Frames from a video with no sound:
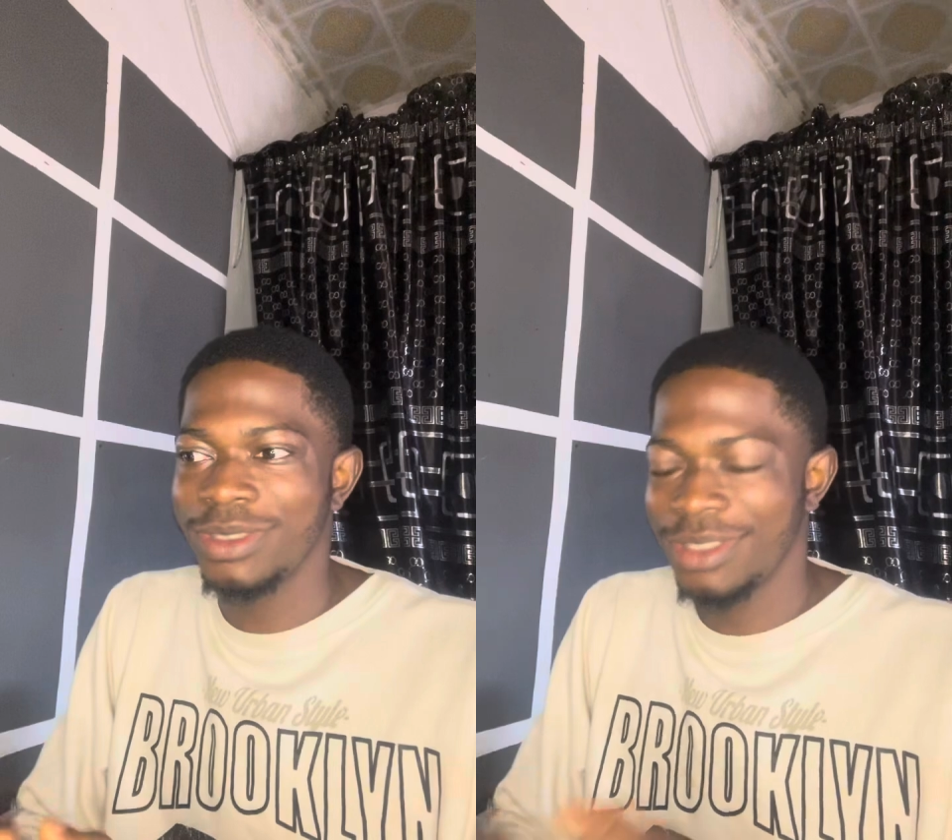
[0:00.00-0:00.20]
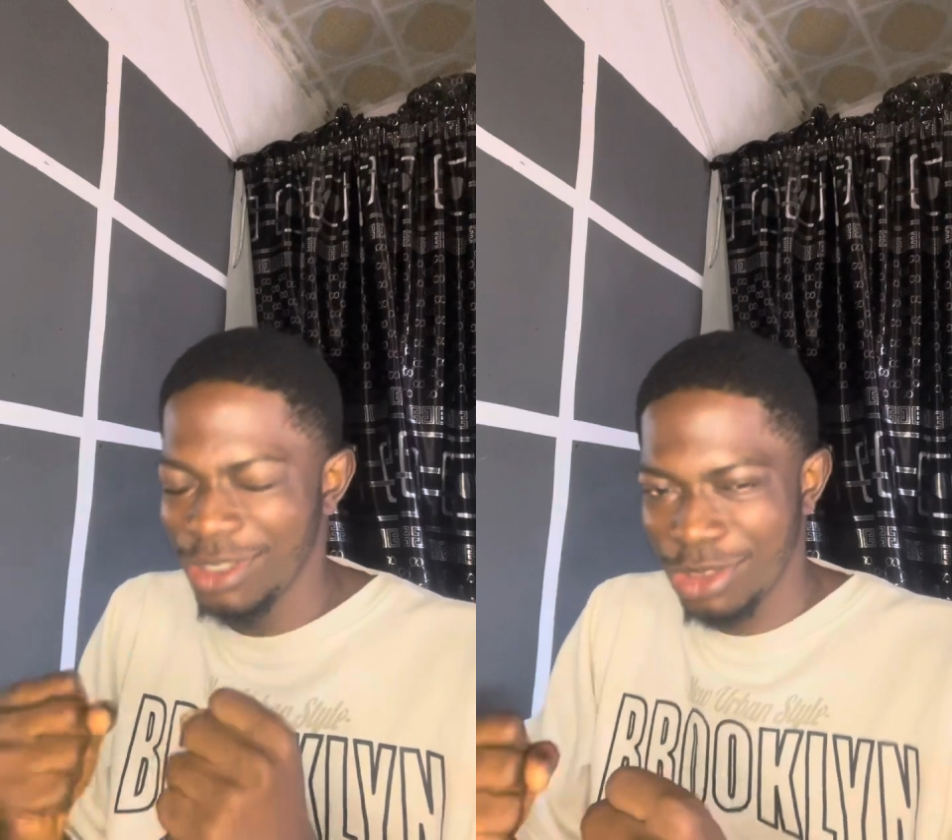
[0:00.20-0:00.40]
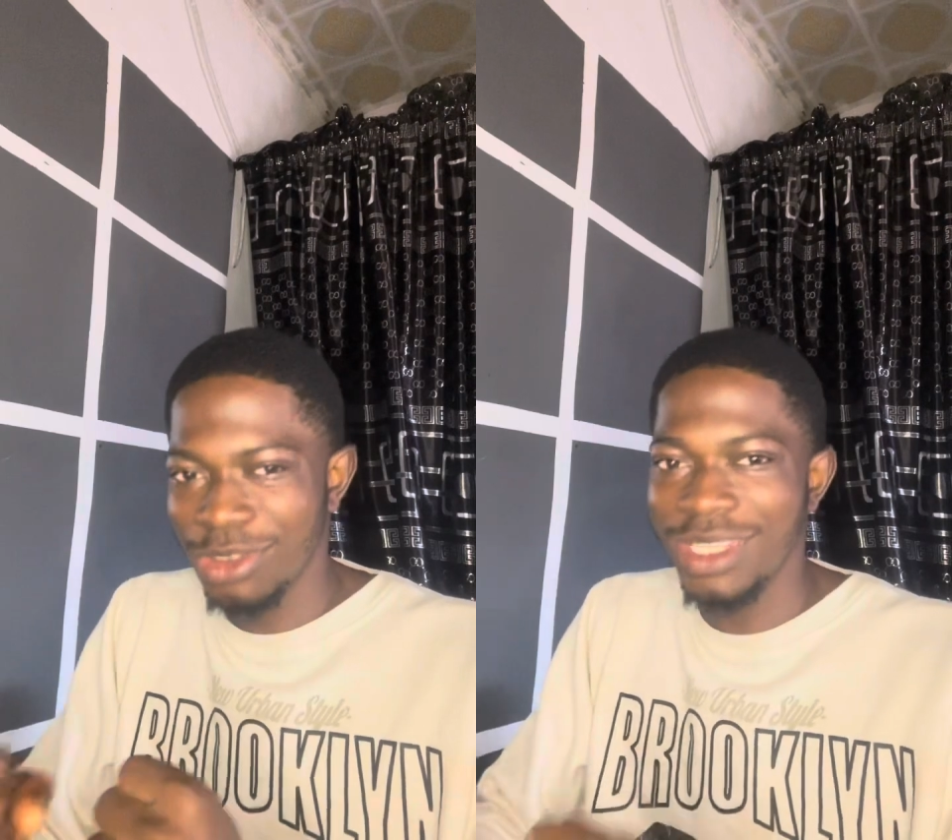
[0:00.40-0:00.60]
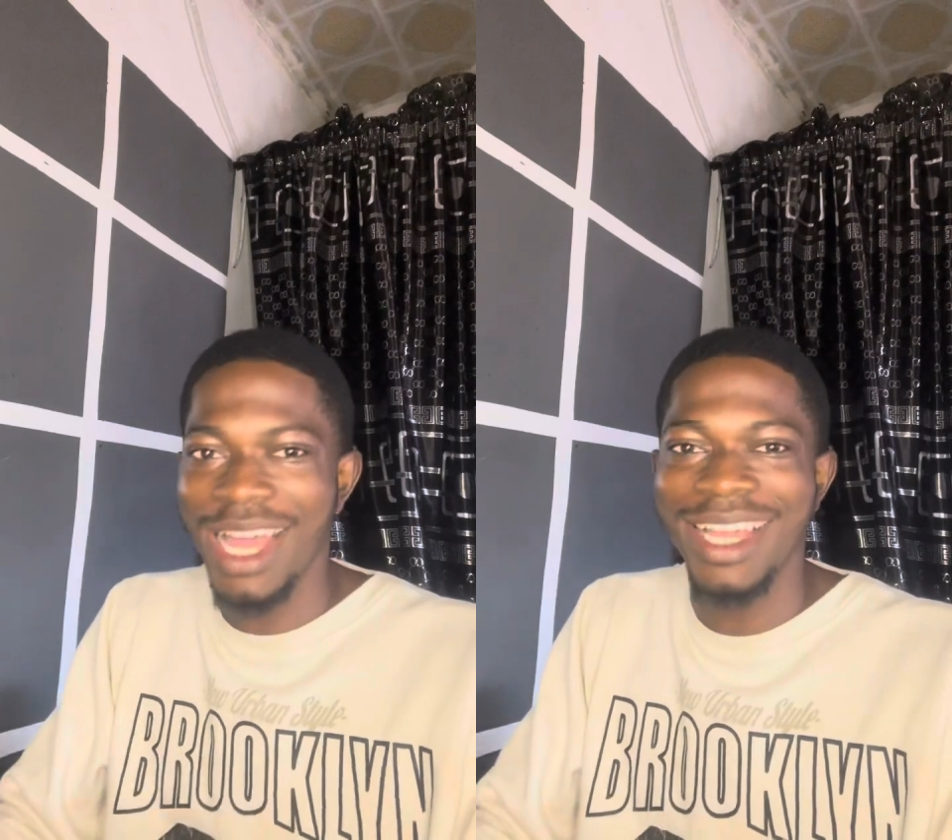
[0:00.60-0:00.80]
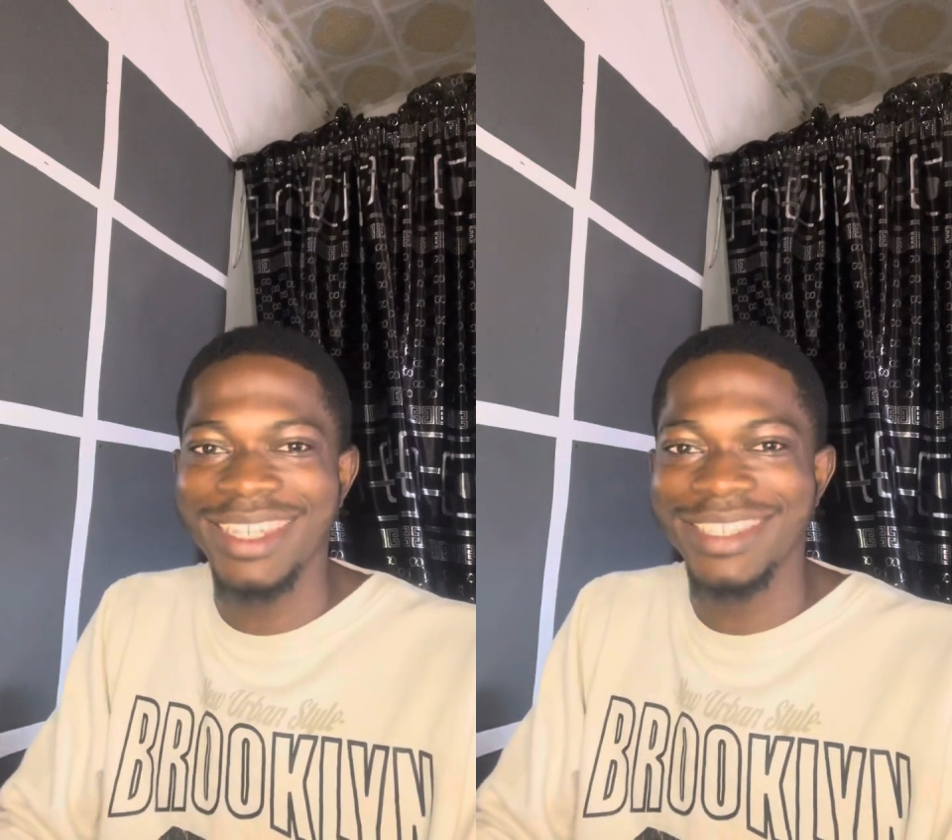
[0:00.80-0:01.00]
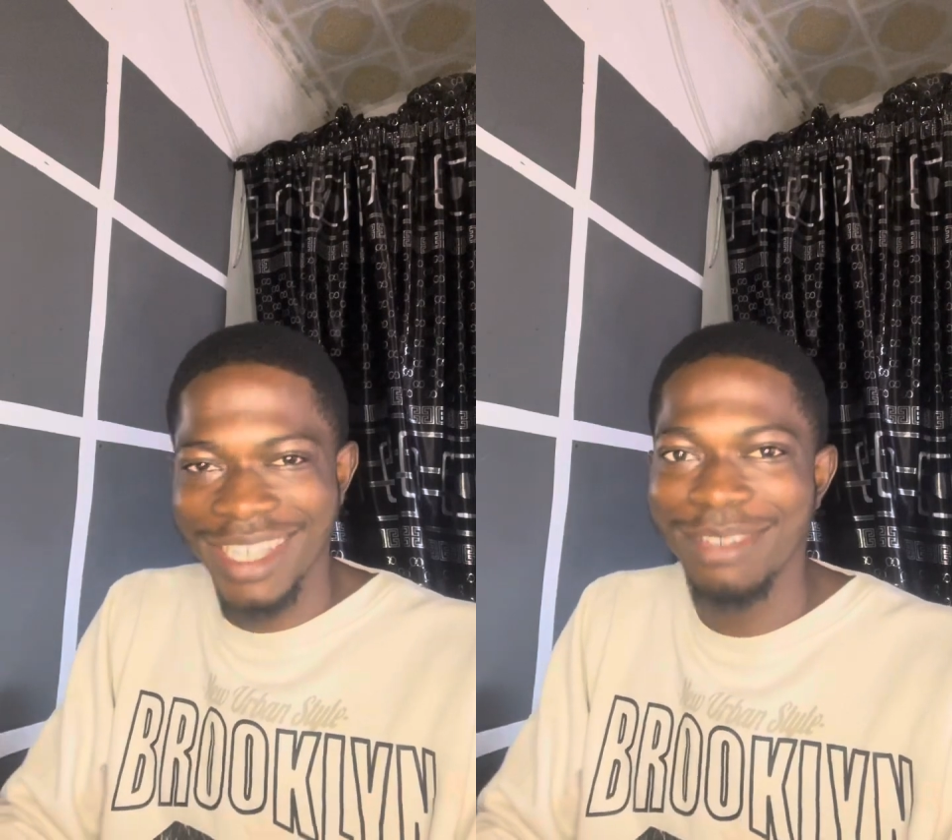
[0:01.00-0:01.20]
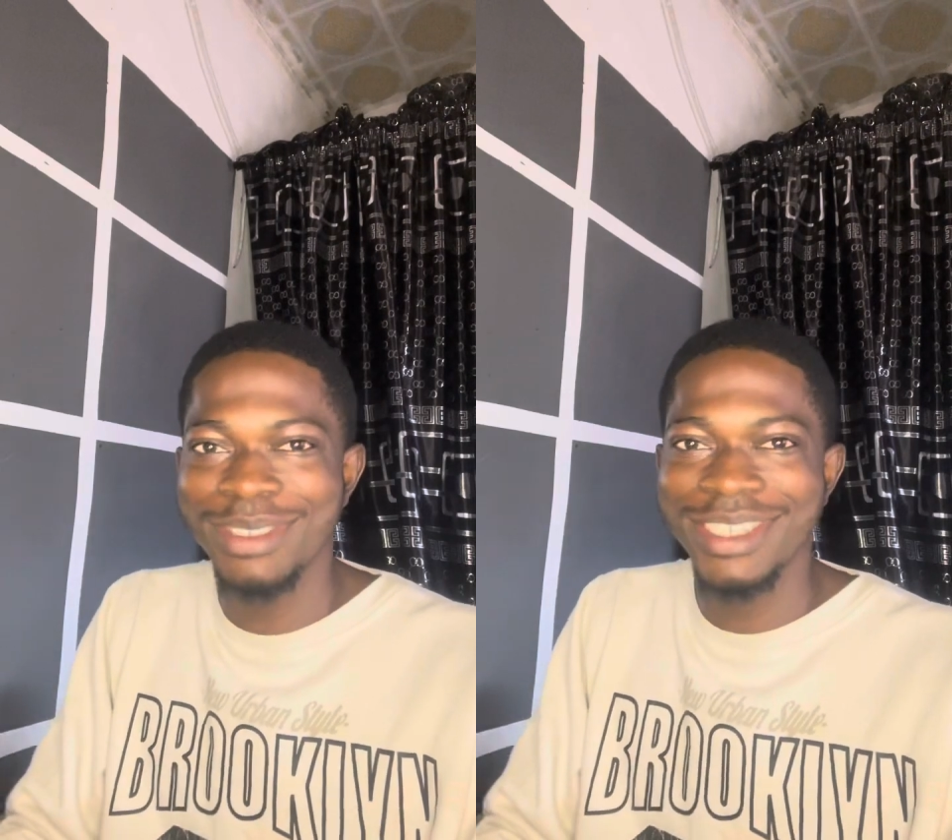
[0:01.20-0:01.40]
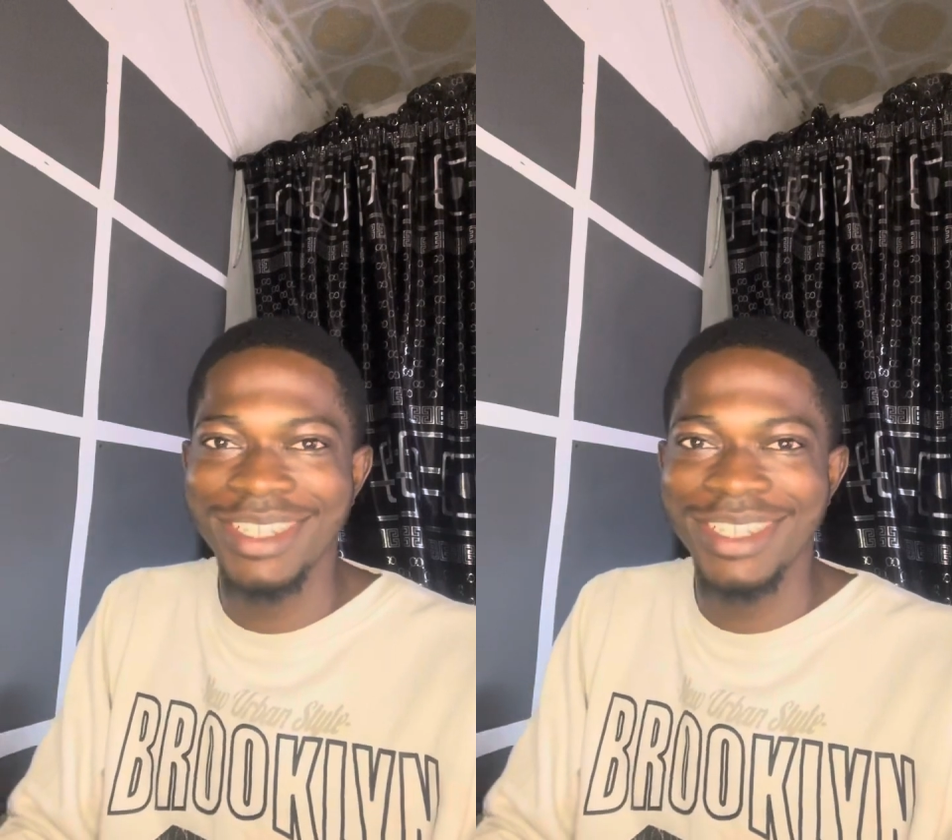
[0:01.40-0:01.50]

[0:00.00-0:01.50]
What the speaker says: you should know that games is